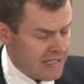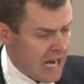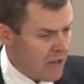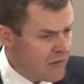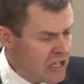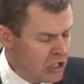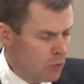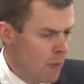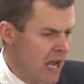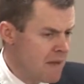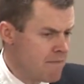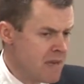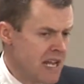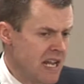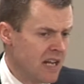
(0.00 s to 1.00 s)
Now, this may
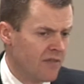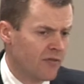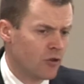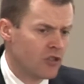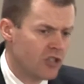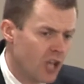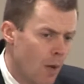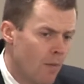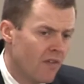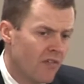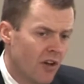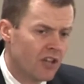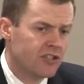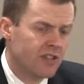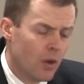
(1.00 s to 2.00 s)
mean for some of
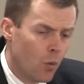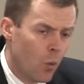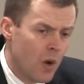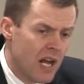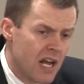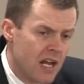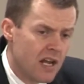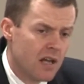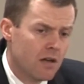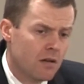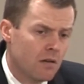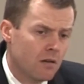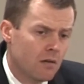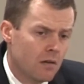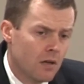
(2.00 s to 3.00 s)
us that
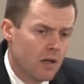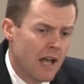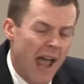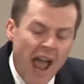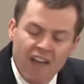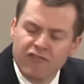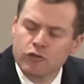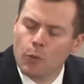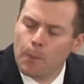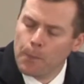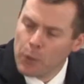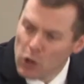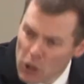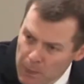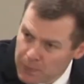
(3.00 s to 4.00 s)
we have to
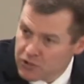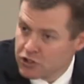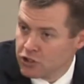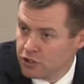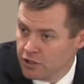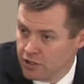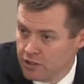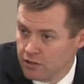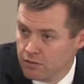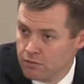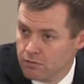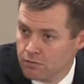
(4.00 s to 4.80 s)
purposely